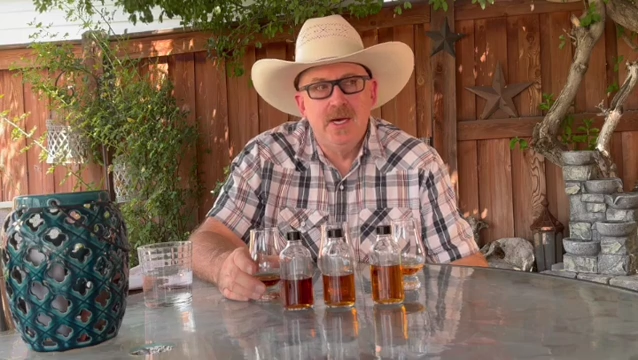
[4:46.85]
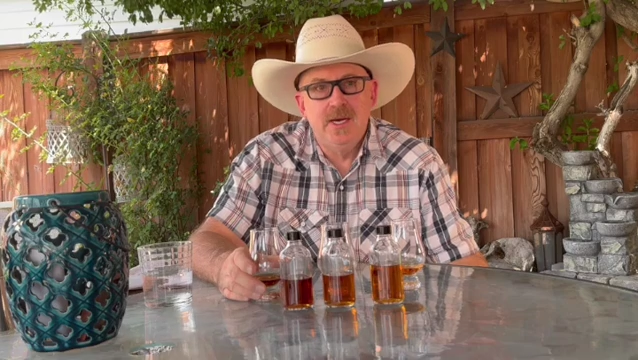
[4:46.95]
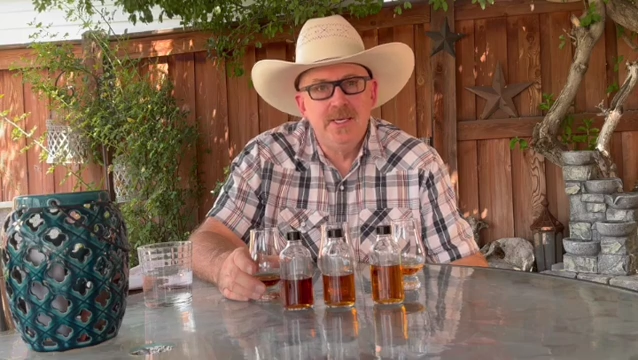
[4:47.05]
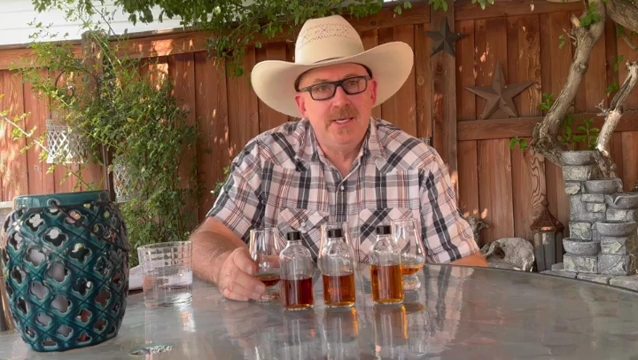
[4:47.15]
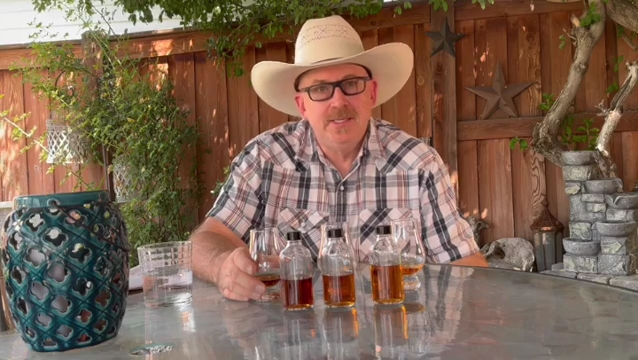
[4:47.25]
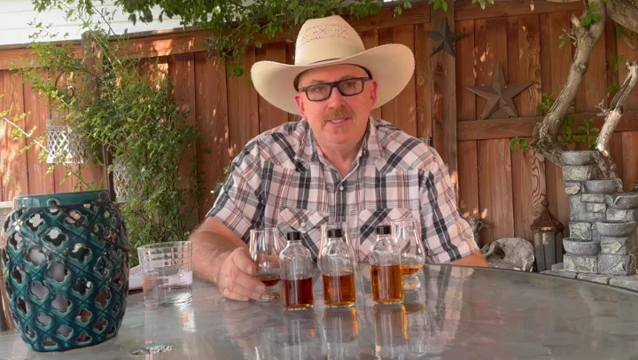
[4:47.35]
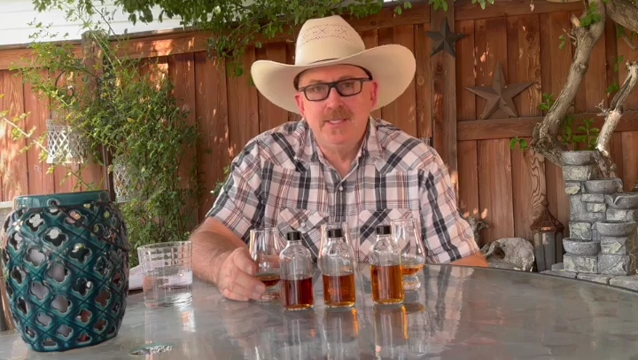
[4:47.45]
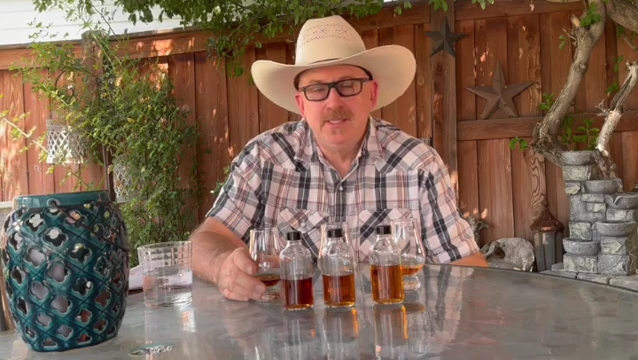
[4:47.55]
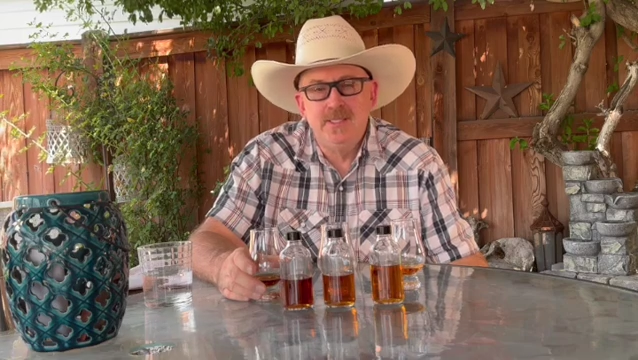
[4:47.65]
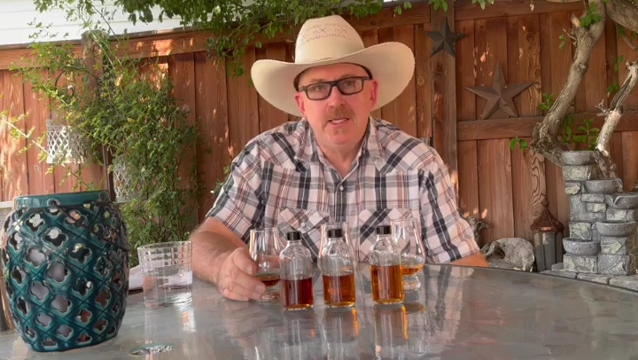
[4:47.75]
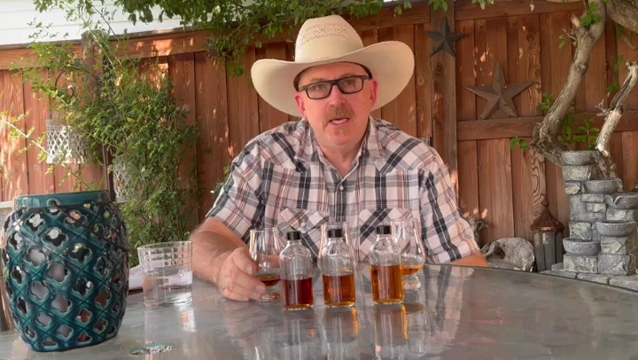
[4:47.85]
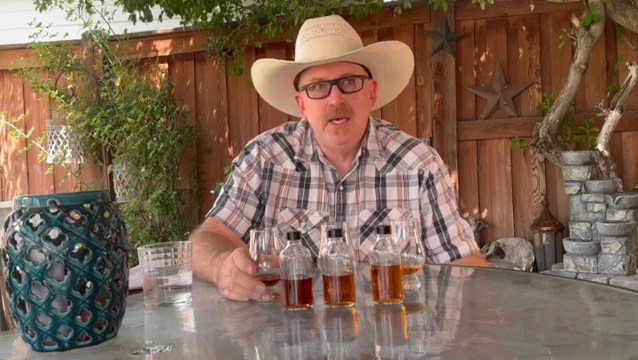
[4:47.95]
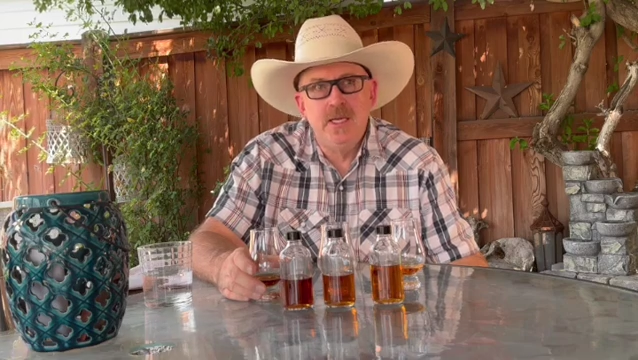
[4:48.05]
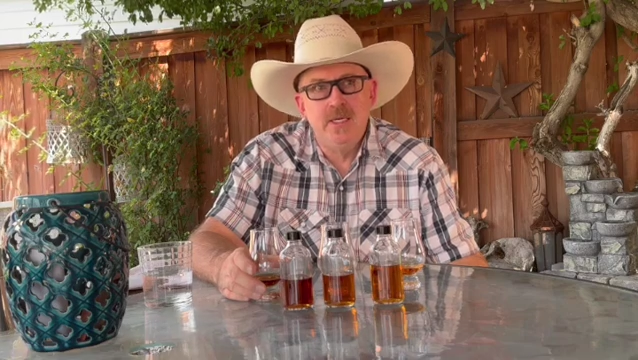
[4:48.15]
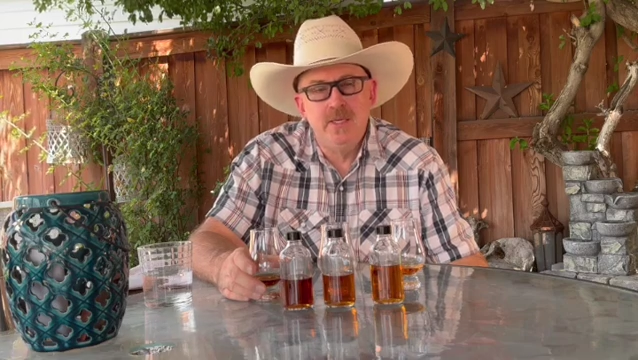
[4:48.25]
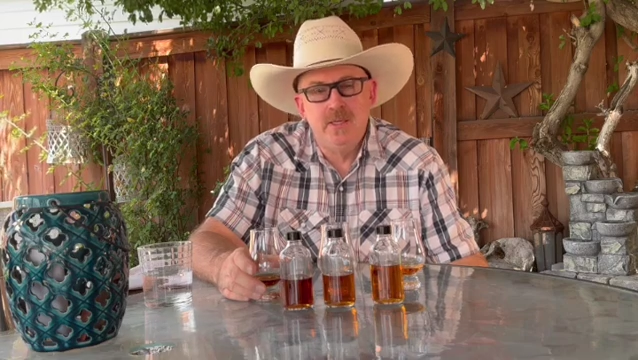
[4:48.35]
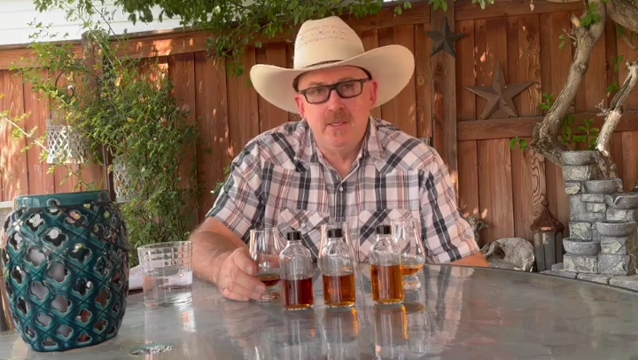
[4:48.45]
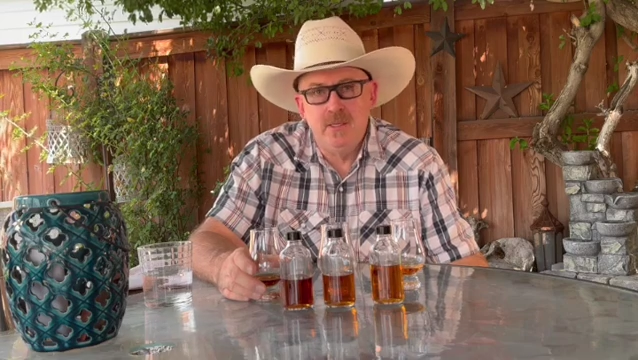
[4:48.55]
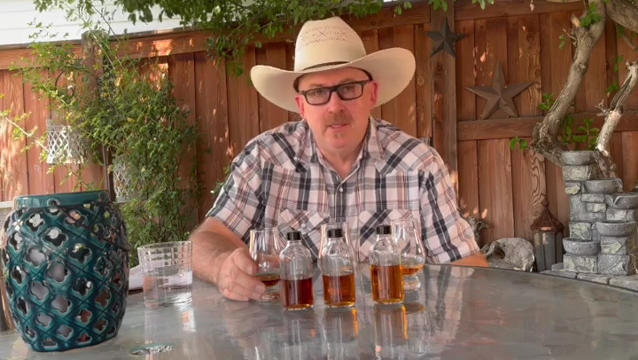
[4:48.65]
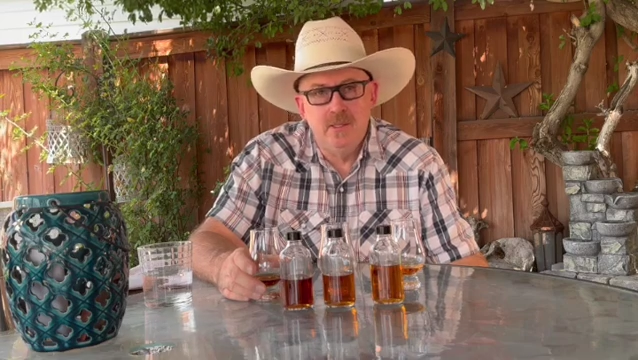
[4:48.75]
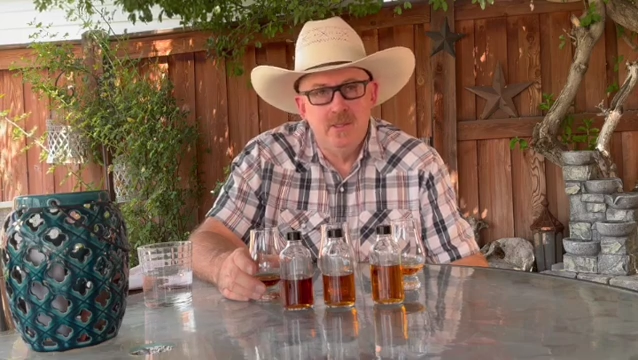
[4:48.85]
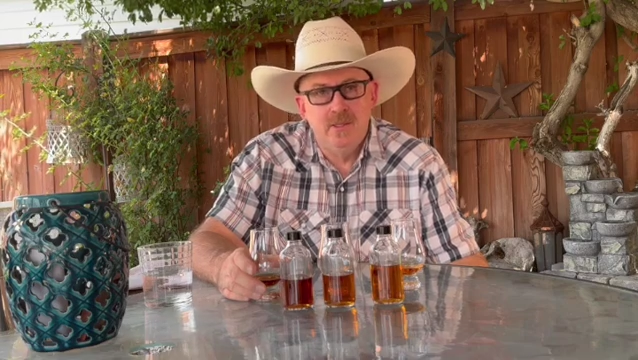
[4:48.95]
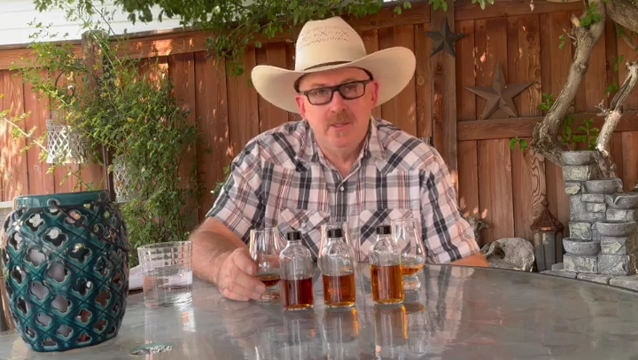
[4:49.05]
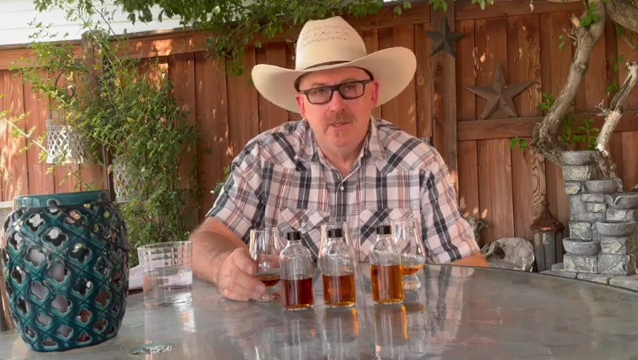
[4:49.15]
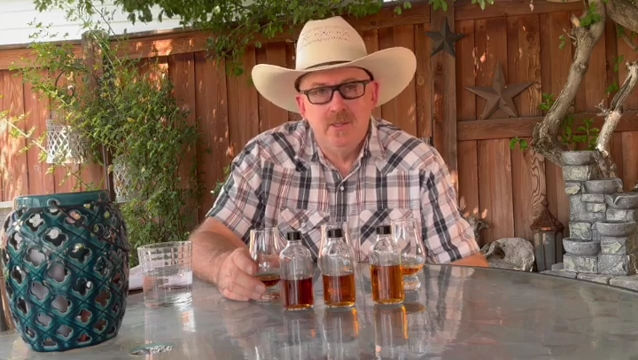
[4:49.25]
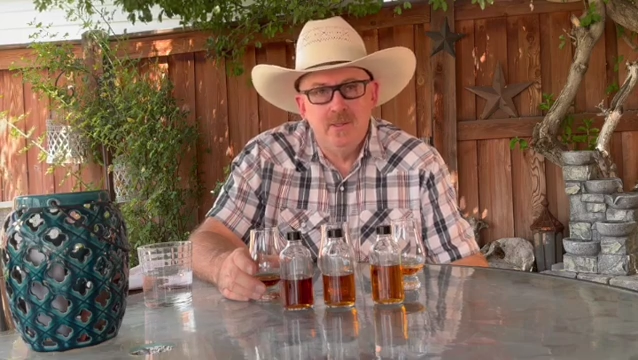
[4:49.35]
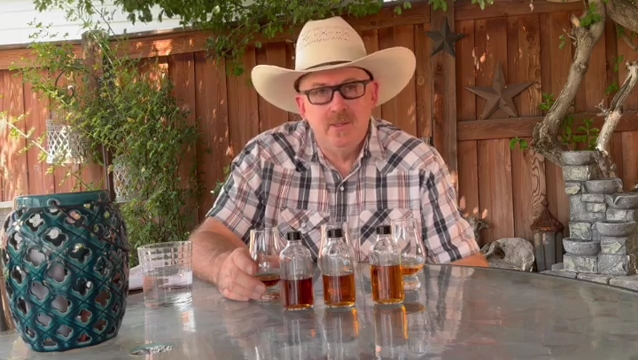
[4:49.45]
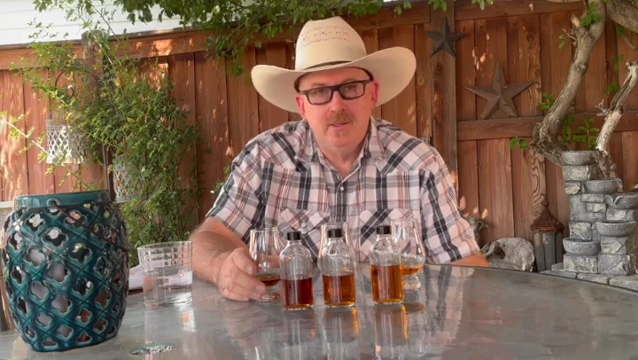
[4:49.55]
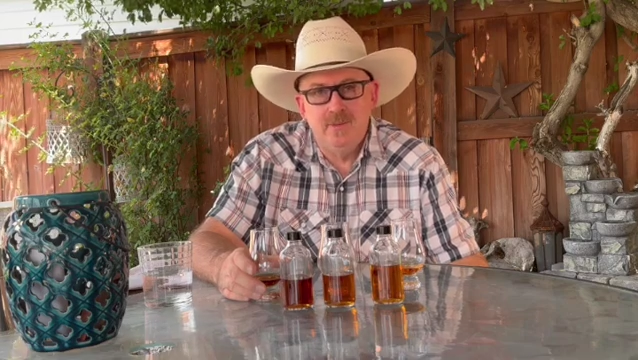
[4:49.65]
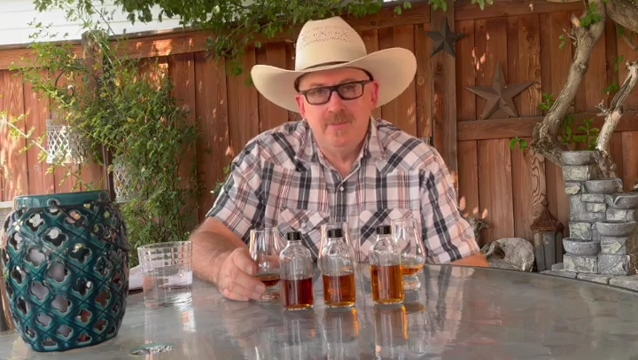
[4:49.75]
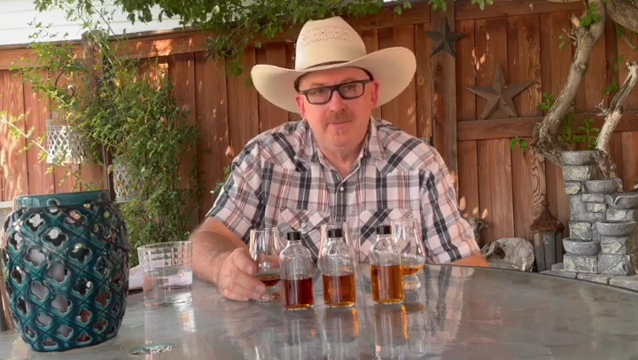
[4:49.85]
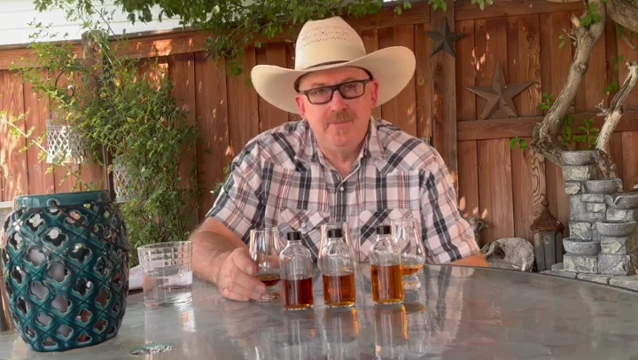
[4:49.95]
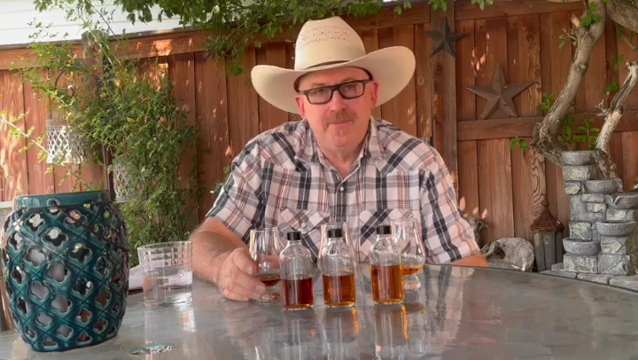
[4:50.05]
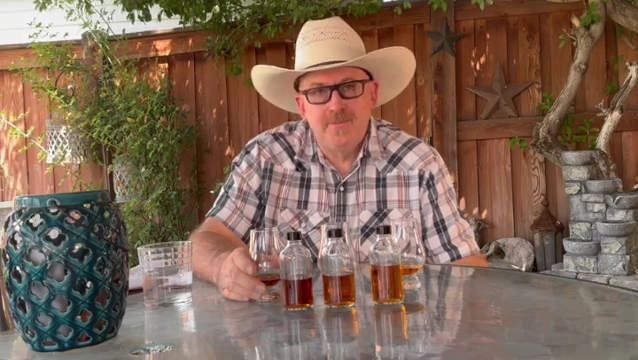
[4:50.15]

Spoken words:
I can't taste anything um,